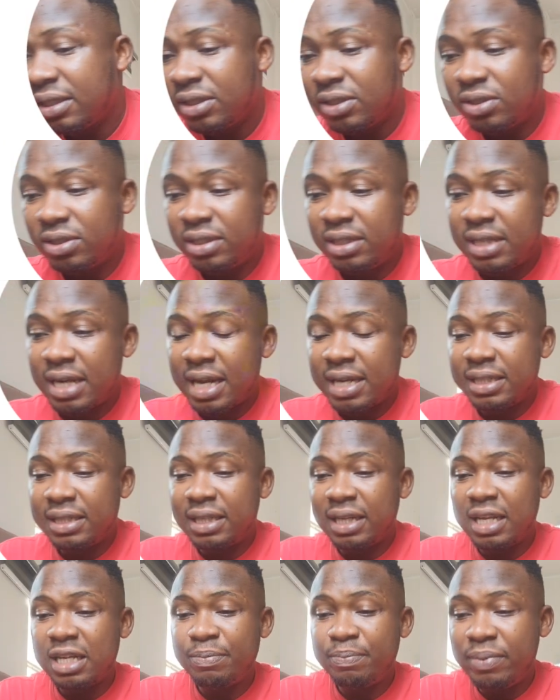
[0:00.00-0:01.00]
You see that the
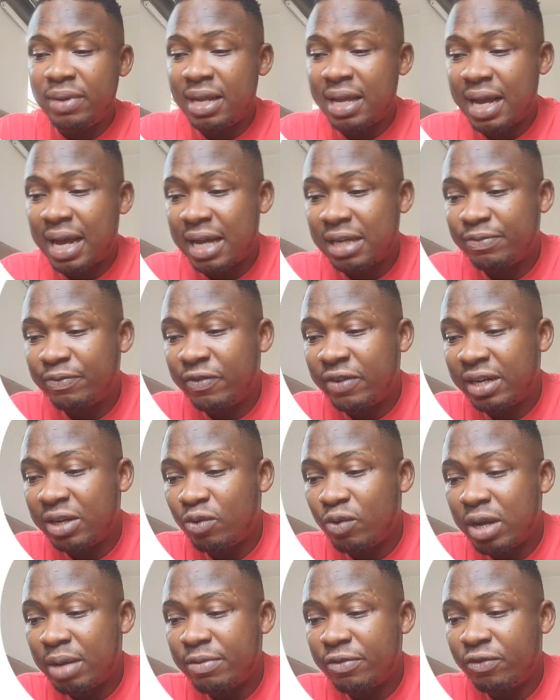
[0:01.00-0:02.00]
trade play out very
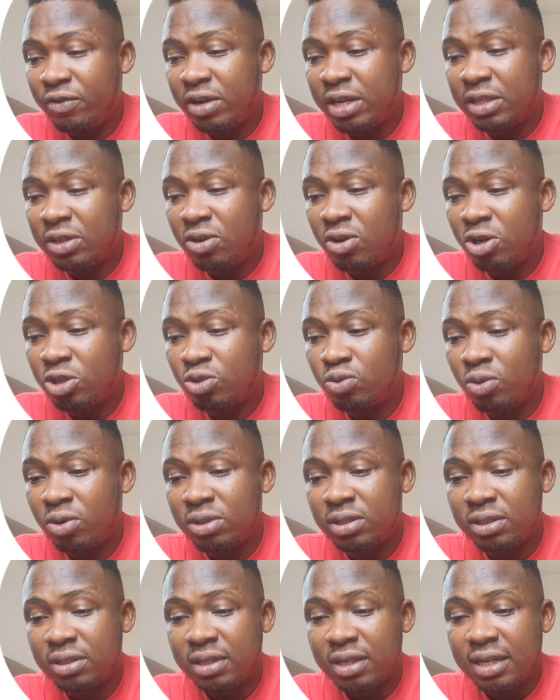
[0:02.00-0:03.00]
well before it got
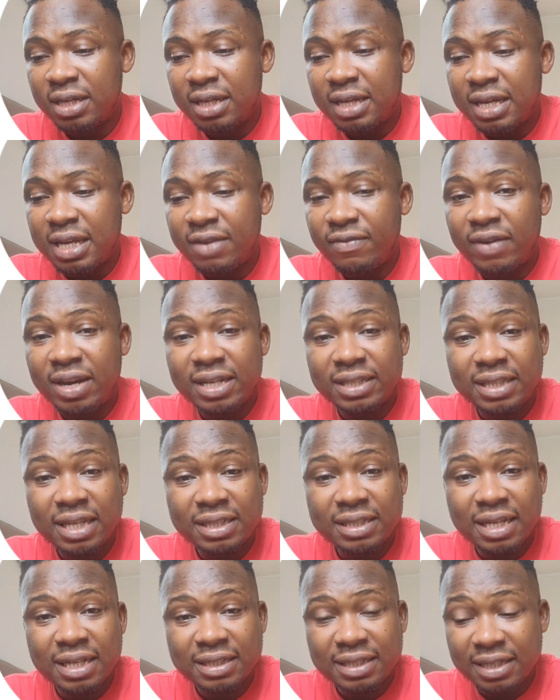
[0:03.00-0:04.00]
what?
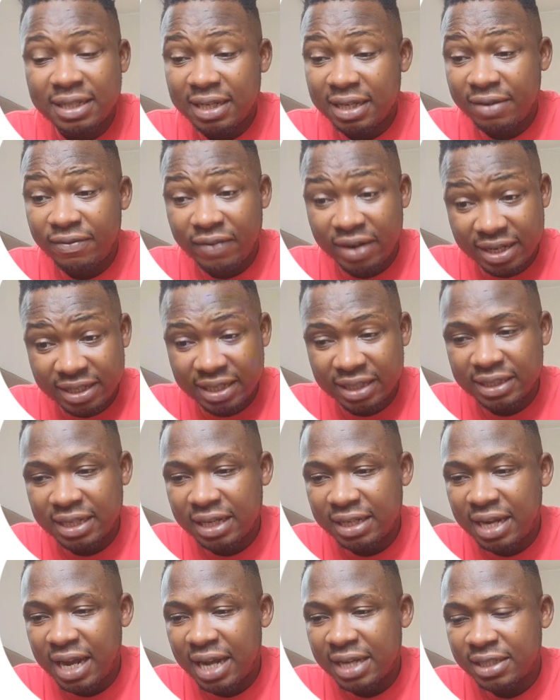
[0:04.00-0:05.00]

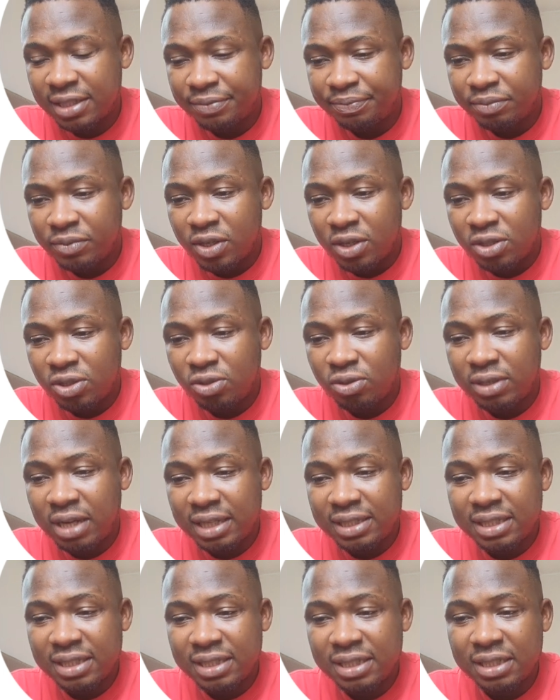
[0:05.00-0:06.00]
Invalidated guys. So
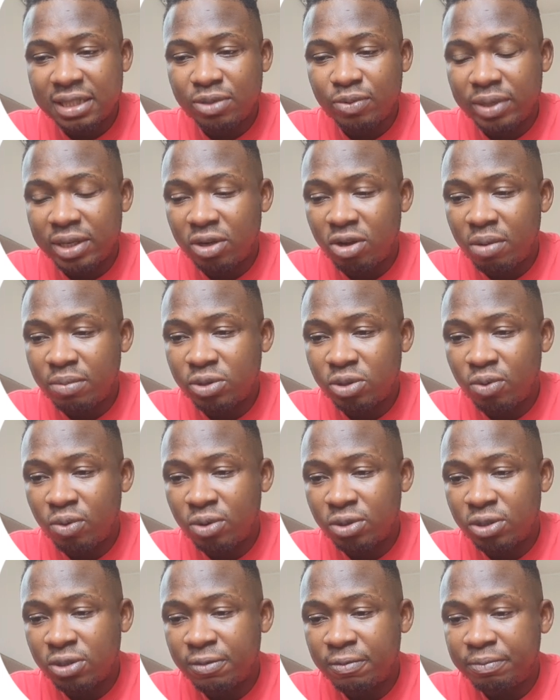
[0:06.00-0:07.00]
that is it when it comes to
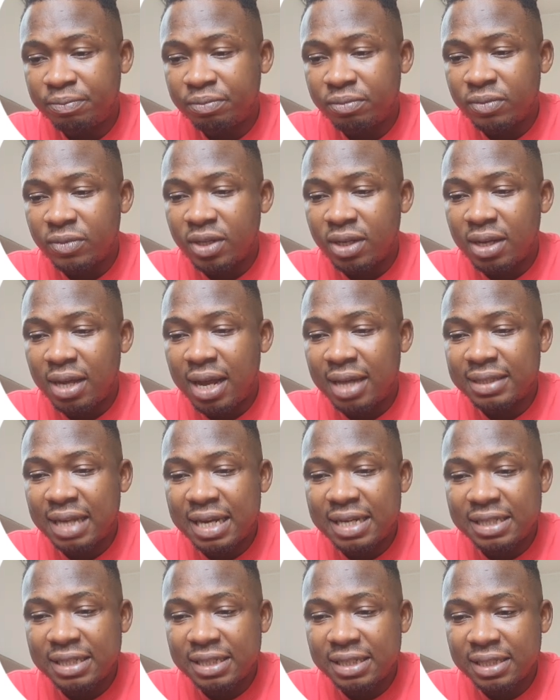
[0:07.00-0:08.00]
what?
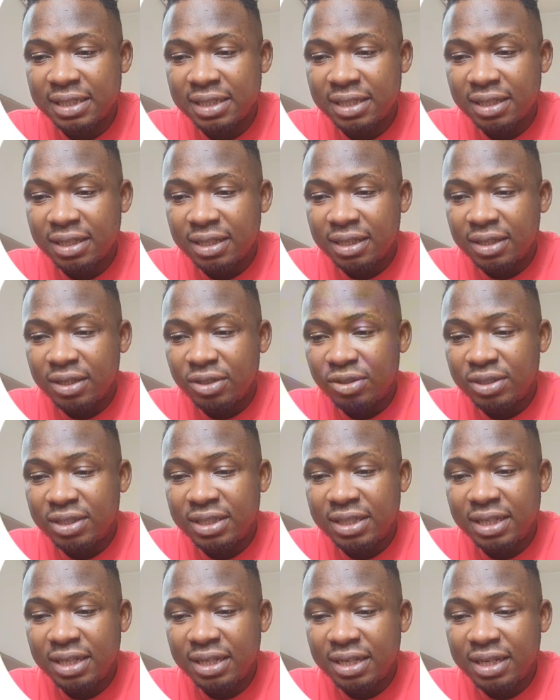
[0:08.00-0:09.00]
Analysis. You
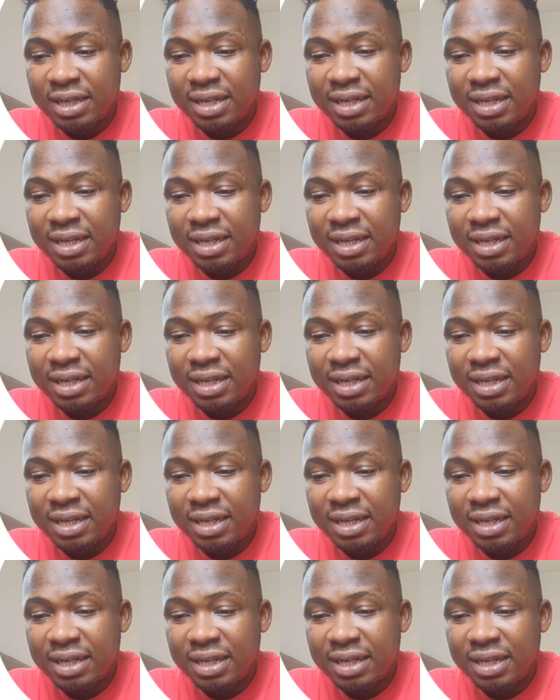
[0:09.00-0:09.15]
see